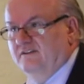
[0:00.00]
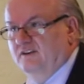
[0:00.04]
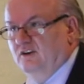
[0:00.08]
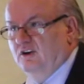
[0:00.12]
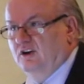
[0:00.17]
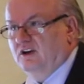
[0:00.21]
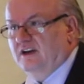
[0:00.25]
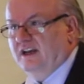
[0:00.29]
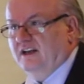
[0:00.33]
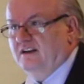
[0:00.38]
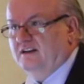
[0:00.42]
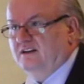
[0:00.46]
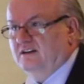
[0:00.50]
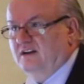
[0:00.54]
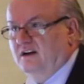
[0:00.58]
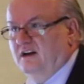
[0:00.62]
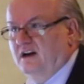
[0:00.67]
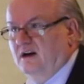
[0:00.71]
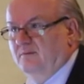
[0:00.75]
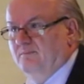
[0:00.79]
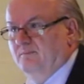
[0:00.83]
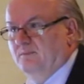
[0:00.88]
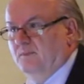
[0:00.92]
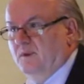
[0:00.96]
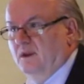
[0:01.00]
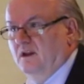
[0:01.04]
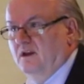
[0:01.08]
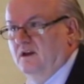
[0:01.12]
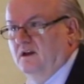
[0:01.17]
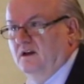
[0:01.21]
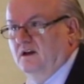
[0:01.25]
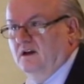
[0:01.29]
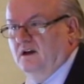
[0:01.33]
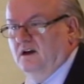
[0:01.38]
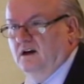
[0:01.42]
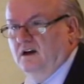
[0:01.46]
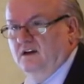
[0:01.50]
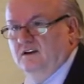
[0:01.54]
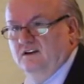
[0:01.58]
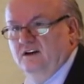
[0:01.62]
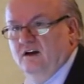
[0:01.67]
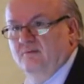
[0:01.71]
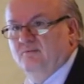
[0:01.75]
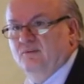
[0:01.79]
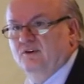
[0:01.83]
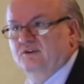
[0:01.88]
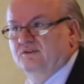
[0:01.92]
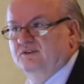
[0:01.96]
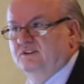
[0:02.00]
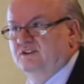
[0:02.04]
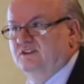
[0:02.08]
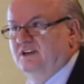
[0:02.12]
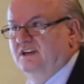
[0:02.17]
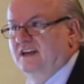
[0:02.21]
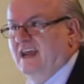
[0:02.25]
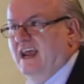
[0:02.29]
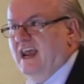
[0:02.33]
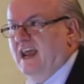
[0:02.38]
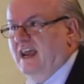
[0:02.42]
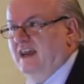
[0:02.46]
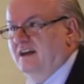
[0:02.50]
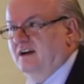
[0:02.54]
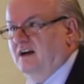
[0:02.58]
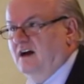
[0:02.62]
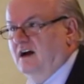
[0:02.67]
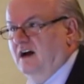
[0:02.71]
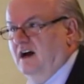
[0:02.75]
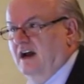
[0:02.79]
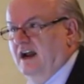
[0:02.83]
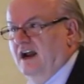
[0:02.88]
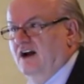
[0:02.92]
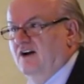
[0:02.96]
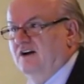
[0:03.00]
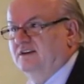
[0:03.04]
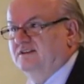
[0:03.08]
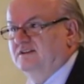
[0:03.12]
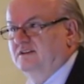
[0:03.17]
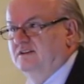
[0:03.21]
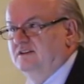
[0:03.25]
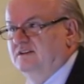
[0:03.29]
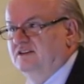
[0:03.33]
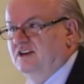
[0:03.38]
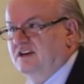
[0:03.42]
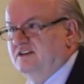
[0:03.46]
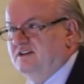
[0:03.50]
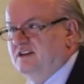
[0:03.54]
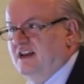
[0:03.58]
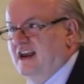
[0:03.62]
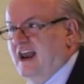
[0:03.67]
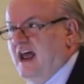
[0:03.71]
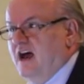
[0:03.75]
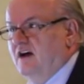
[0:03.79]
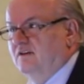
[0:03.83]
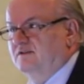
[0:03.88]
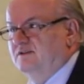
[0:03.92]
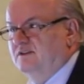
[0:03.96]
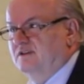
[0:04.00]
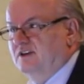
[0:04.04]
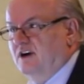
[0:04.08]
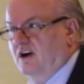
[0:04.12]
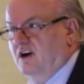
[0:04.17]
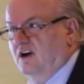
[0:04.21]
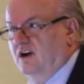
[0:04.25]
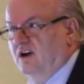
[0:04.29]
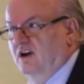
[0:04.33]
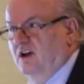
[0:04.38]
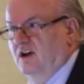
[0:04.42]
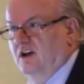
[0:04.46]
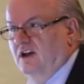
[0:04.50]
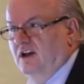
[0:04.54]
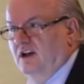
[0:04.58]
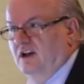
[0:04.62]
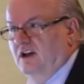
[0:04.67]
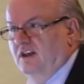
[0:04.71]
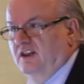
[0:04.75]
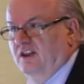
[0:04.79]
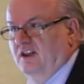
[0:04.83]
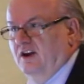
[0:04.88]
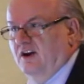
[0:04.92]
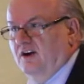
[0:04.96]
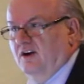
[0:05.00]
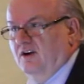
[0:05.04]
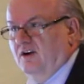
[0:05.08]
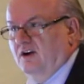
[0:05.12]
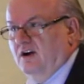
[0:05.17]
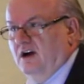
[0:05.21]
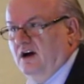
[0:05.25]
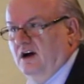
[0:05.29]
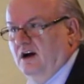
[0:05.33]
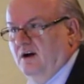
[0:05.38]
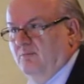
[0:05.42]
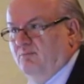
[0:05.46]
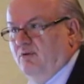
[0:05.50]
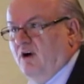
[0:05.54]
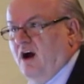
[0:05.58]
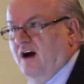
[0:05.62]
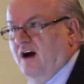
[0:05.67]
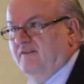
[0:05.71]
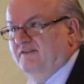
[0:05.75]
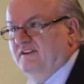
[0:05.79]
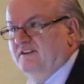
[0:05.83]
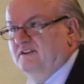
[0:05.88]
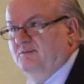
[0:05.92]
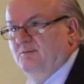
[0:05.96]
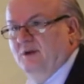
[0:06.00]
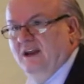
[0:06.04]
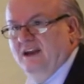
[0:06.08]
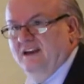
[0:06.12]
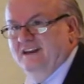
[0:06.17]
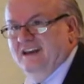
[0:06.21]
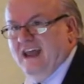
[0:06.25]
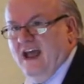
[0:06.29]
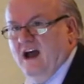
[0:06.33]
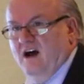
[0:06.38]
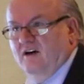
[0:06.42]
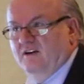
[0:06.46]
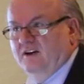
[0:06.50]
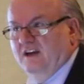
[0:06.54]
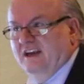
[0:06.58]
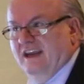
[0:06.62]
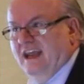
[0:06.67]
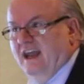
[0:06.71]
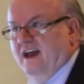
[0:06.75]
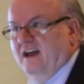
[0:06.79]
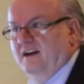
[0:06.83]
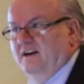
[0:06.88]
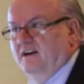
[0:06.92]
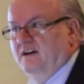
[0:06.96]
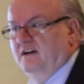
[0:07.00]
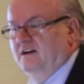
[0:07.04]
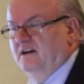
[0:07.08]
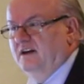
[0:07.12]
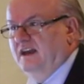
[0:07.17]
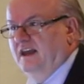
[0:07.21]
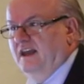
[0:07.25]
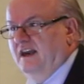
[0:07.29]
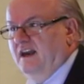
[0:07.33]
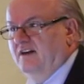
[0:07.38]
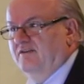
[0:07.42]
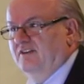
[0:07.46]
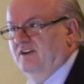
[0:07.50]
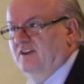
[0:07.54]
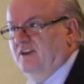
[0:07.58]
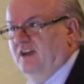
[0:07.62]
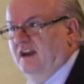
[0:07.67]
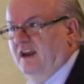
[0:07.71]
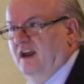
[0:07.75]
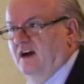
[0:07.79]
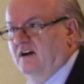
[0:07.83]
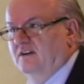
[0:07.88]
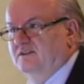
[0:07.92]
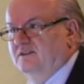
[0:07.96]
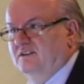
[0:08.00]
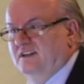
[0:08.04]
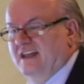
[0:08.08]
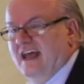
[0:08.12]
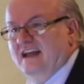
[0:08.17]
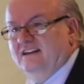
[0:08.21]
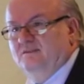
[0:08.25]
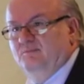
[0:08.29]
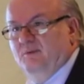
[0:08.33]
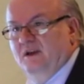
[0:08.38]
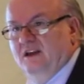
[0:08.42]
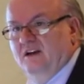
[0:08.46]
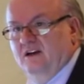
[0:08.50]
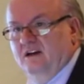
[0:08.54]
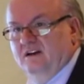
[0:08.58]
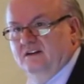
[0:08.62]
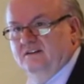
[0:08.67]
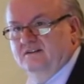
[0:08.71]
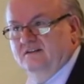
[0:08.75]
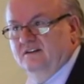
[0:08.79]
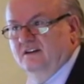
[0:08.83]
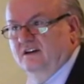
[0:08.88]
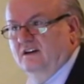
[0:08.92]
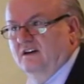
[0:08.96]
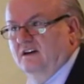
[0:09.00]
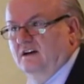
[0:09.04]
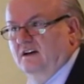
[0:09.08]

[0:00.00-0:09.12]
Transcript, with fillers: If you look at numbers today, Ericsson just announced their profits being down again and everything else. And that's because